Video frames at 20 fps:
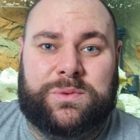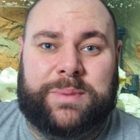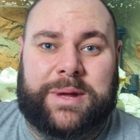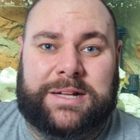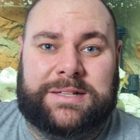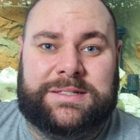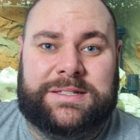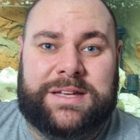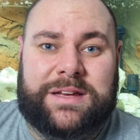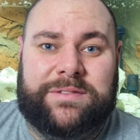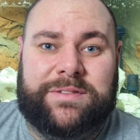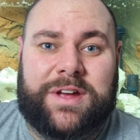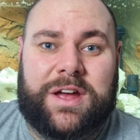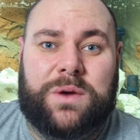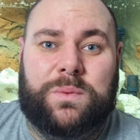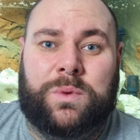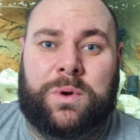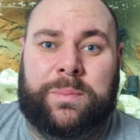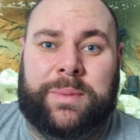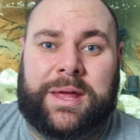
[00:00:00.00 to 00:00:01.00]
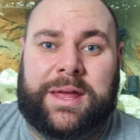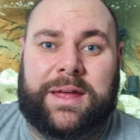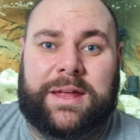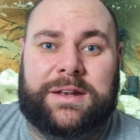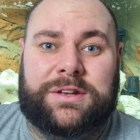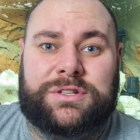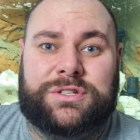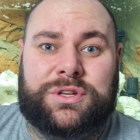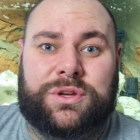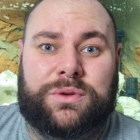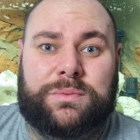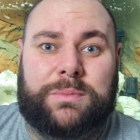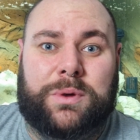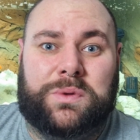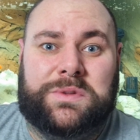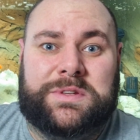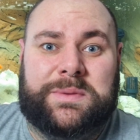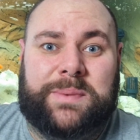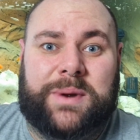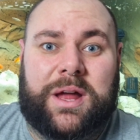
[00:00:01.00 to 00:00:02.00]
bacteria will begin to
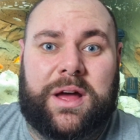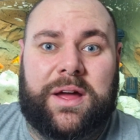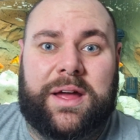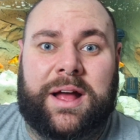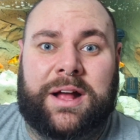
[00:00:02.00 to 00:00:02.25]
multiply